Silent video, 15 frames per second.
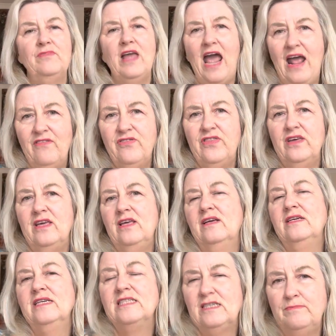at the
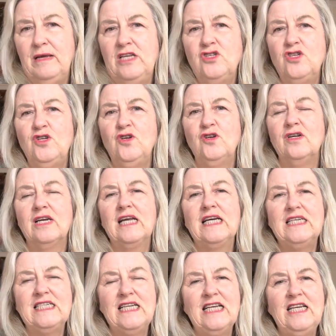dementia unit,
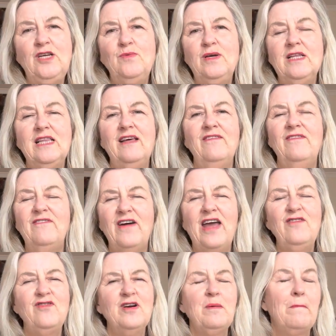continuing their
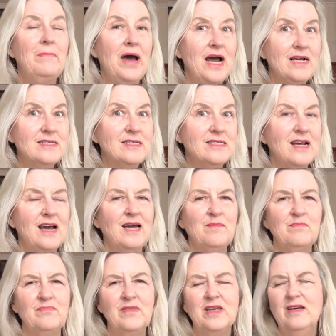favourite
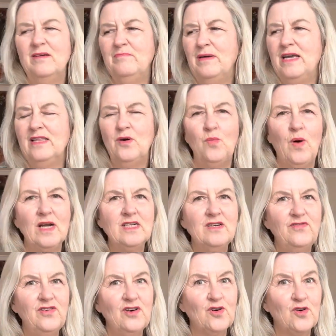pastime, being the wonderful